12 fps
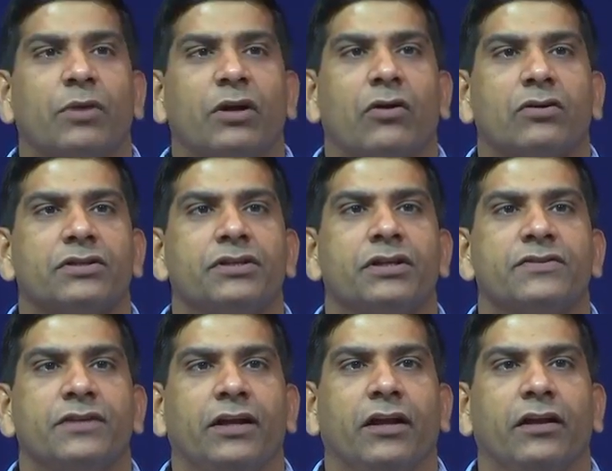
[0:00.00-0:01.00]
but oxygen
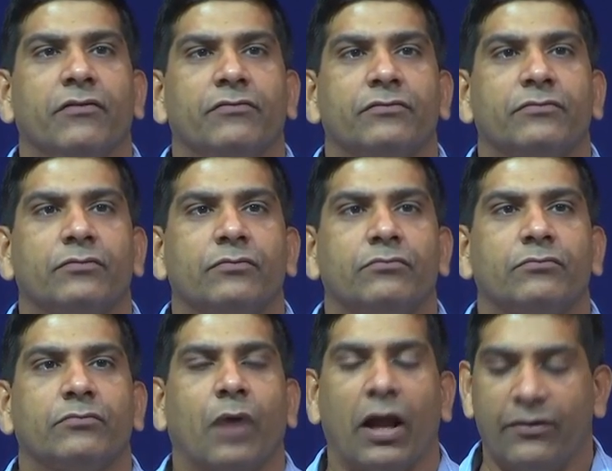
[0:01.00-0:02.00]
is negative.
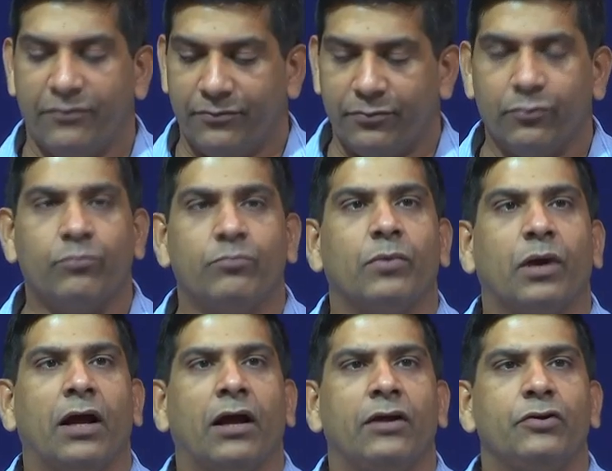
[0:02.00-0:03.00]
If
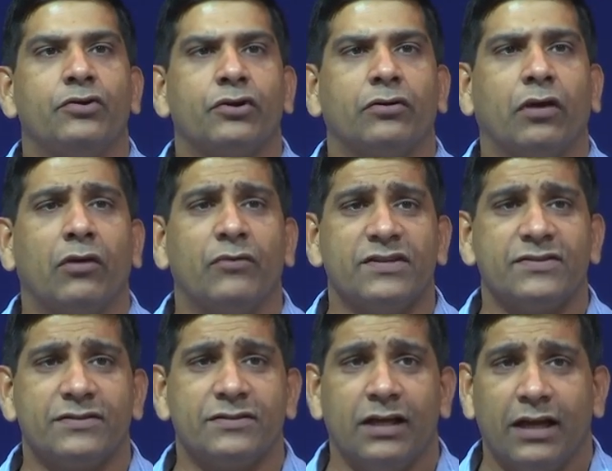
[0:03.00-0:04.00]
you should
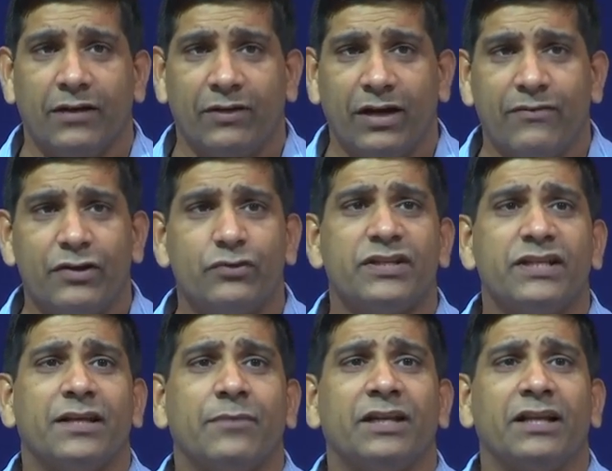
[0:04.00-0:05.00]
always, whenever you see
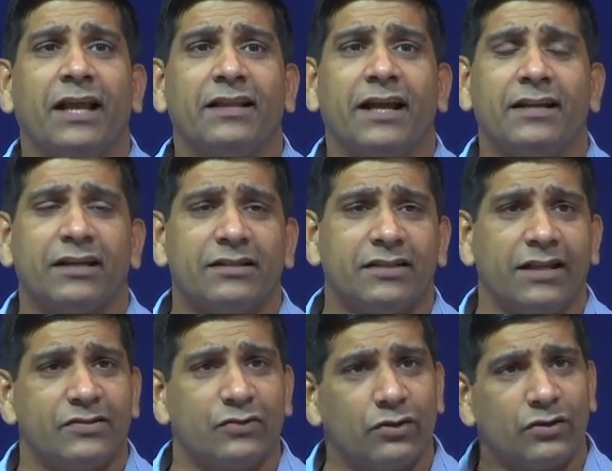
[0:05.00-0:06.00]
something like that,
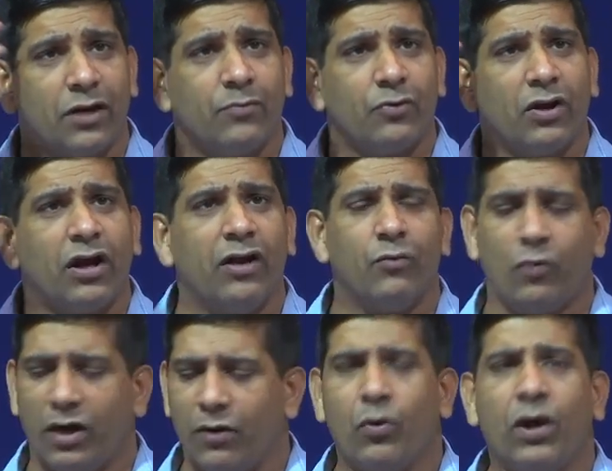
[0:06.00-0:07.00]
things should come to your head.
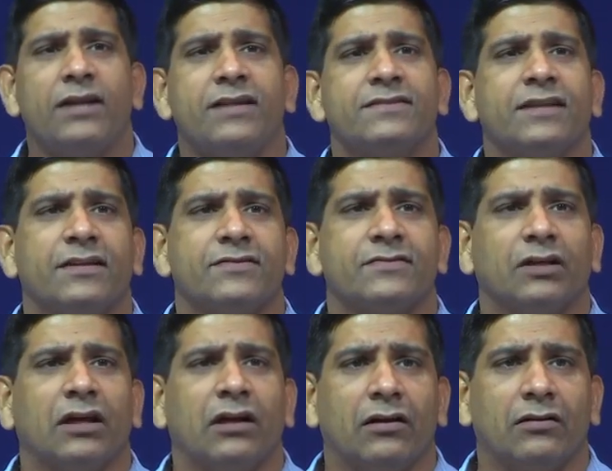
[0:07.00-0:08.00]
Why it is this?
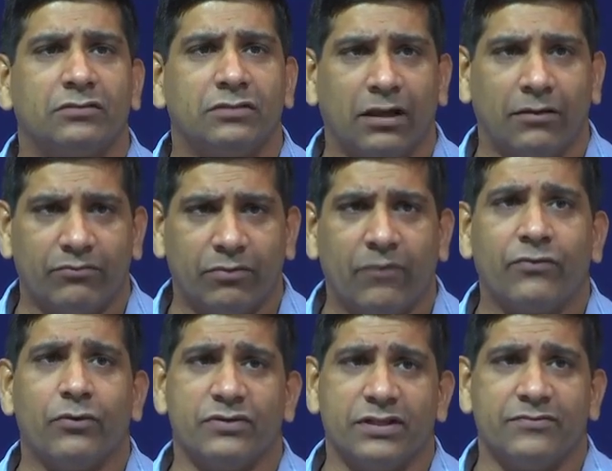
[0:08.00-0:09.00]
Of
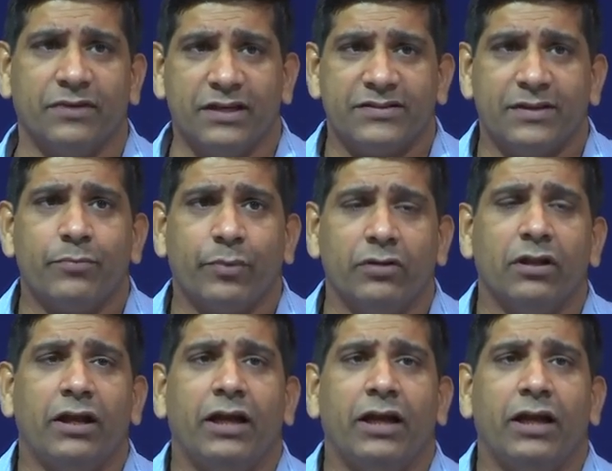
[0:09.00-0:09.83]
course, it's very simple,